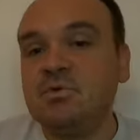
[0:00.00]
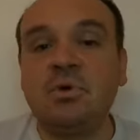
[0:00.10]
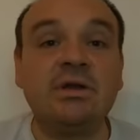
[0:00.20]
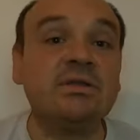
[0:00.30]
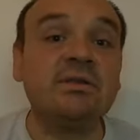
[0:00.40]

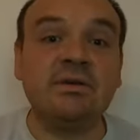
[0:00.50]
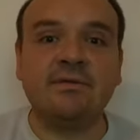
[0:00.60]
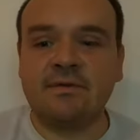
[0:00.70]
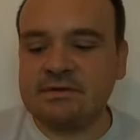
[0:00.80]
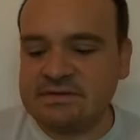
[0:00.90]
quite a
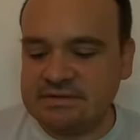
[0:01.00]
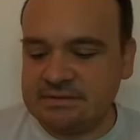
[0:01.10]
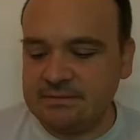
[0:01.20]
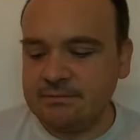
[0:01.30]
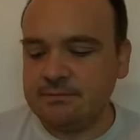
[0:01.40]

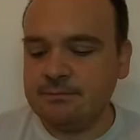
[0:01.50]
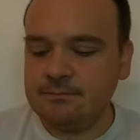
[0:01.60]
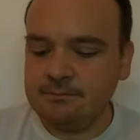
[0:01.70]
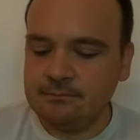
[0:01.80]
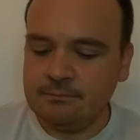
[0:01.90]
difference.
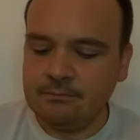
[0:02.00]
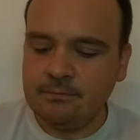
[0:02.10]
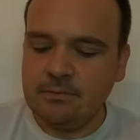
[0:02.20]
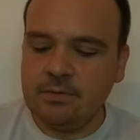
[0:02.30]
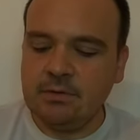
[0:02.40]

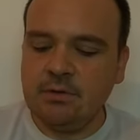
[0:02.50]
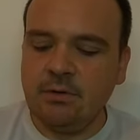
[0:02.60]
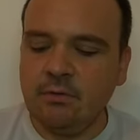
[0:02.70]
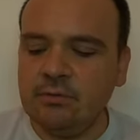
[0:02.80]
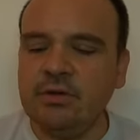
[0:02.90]

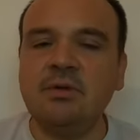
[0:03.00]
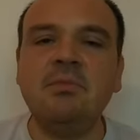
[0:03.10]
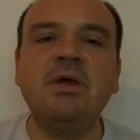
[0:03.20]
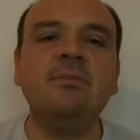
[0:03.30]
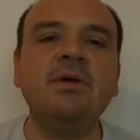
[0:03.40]
Only
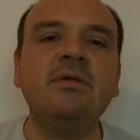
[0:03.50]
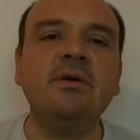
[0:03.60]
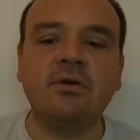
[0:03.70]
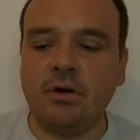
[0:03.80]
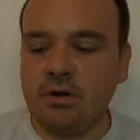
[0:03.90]
maybe
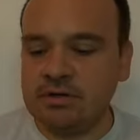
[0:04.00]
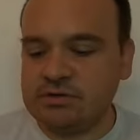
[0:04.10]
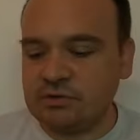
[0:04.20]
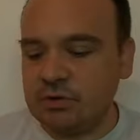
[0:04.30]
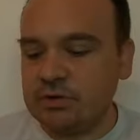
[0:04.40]
the car
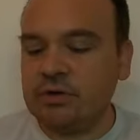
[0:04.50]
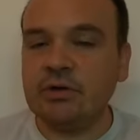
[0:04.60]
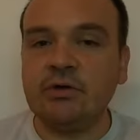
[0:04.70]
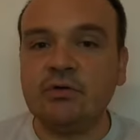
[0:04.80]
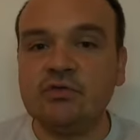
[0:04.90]
is going
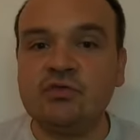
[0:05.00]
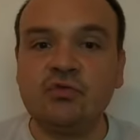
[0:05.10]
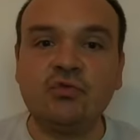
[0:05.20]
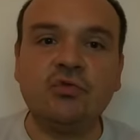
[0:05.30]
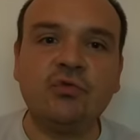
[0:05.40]

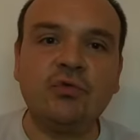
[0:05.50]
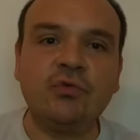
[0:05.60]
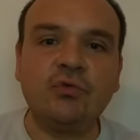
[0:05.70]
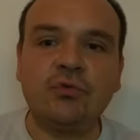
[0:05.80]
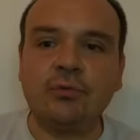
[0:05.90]

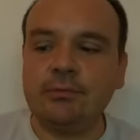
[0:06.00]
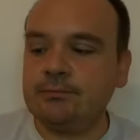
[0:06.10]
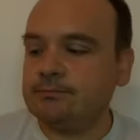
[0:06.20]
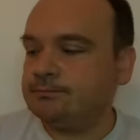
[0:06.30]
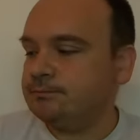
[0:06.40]
to
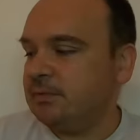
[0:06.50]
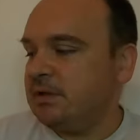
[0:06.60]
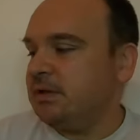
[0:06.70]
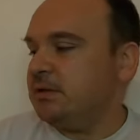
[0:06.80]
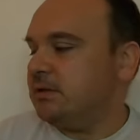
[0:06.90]

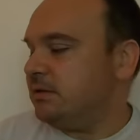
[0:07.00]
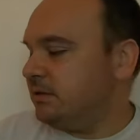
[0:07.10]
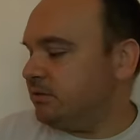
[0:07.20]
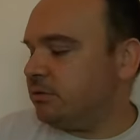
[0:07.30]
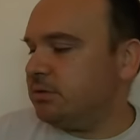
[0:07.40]
uh, uh,
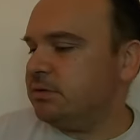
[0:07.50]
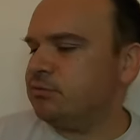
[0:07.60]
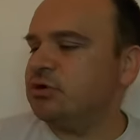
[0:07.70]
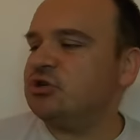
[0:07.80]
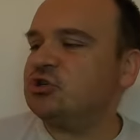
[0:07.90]

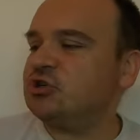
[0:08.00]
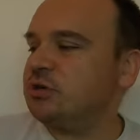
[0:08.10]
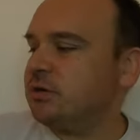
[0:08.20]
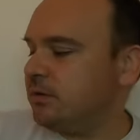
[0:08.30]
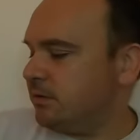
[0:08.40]
reach
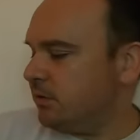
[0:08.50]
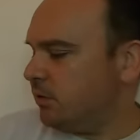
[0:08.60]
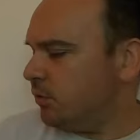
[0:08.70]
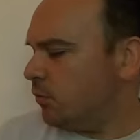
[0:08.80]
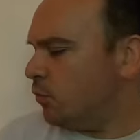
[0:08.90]
uh,
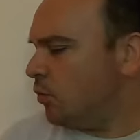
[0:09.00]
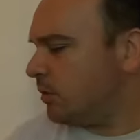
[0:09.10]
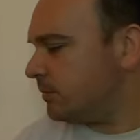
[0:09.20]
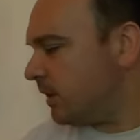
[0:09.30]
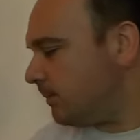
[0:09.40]
the
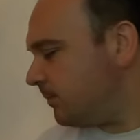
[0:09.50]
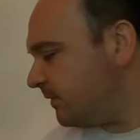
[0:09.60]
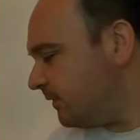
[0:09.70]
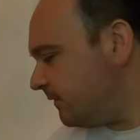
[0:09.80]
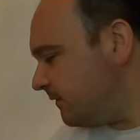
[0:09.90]
warmed up
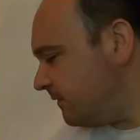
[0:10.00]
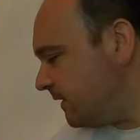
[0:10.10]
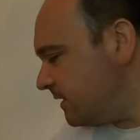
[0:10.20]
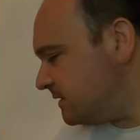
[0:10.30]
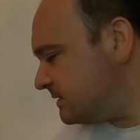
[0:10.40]

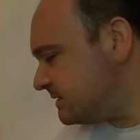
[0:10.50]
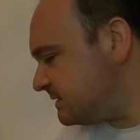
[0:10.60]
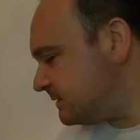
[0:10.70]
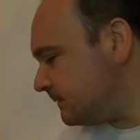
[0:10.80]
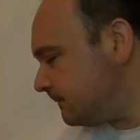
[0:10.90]
phase
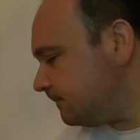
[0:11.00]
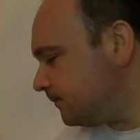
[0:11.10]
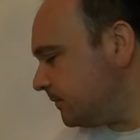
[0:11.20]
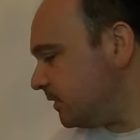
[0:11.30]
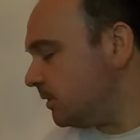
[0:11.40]

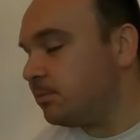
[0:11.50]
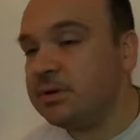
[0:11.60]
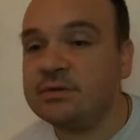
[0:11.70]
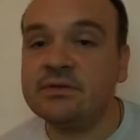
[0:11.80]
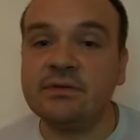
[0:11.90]
a
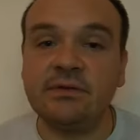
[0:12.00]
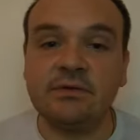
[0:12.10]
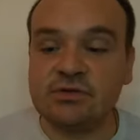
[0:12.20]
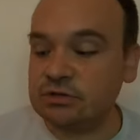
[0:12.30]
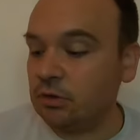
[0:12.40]
bit
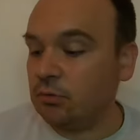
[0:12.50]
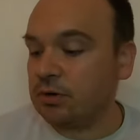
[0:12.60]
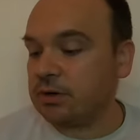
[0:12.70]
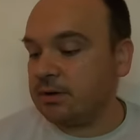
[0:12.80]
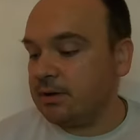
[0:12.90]

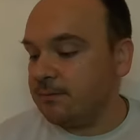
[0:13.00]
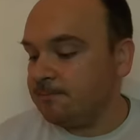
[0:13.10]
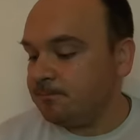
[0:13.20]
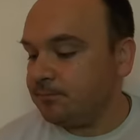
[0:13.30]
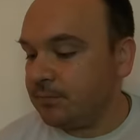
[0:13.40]
slower
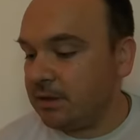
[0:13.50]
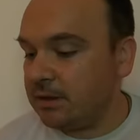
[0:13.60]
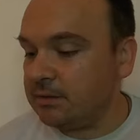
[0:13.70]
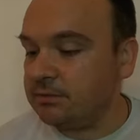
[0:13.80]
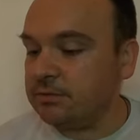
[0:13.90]

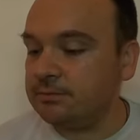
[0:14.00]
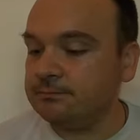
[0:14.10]
and